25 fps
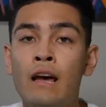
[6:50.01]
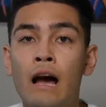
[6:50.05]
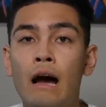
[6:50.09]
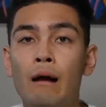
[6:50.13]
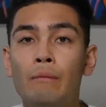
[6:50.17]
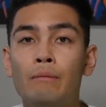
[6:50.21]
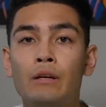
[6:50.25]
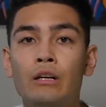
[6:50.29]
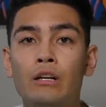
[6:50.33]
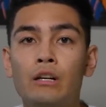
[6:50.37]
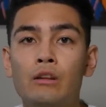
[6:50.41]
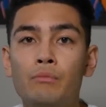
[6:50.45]

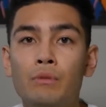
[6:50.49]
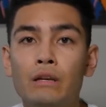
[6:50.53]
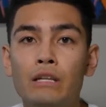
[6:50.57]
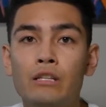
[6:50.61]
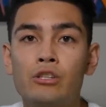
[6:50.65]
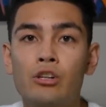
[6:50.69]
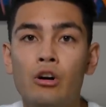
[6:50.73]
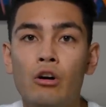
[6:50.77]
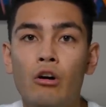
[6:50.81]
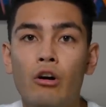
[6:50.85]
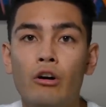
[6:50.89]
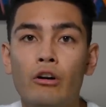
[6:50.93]
I'm gonna be
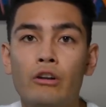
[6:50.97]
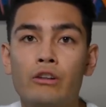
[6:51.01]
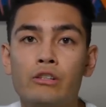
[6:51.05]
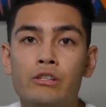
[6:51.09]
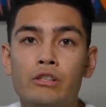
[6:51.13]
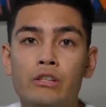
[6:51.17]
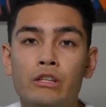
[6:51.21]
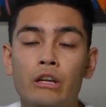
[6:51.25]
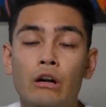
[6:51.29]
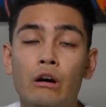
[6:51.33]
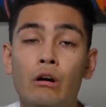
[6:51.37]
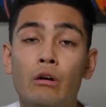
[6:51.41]

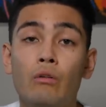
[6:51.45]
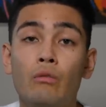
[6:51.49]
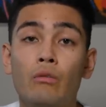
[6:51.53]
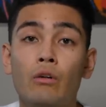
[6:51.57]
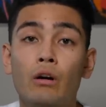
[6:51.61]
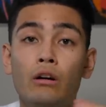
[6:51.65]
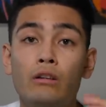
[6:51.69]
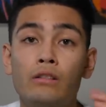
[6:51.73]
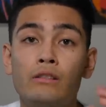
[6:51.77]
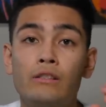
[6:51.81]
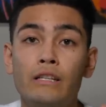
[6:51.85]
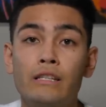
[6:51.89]
charged, you know,
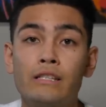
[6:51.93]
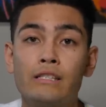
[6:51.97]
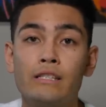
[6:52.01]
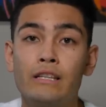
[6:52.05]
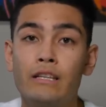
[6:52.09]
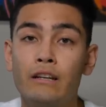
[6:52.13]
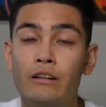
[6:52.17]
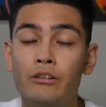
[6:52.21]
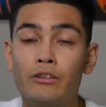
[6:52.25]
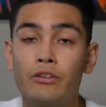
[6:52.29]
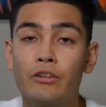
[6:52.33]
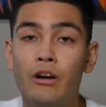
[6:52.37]

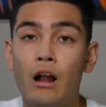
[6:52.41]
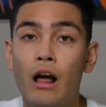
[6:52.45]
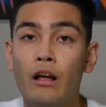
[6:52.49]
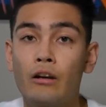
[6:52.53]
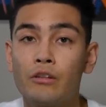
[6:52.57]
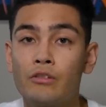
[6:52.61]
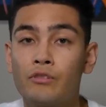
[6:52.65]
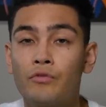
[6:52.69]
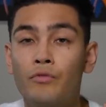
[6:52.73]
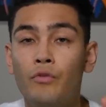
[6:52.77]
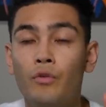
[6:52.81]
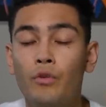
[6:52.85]

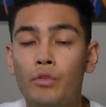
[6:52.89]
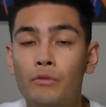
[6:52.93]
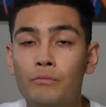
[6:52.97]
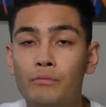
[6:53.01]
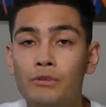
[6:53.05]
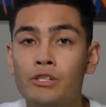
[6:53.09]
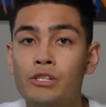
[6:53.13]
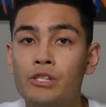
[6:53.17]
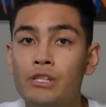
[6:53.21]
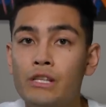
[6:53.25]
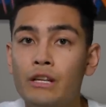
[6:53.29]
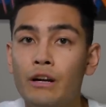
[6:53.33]
$1,600 for the
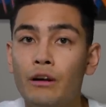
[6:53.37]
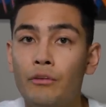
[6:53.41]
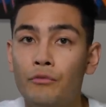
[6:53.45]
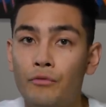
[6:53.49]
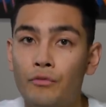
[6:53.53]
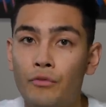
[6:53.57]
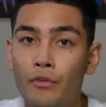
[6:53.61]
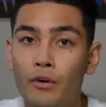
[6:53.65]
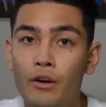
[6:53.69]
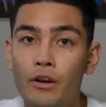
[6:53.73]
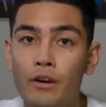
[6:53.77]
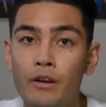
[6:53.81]
machine up
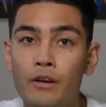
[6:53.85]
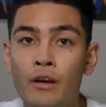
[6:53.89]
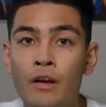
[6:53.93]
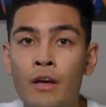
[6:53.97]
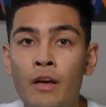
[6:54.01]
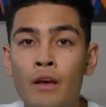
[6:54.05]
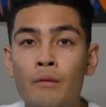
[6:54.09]
front,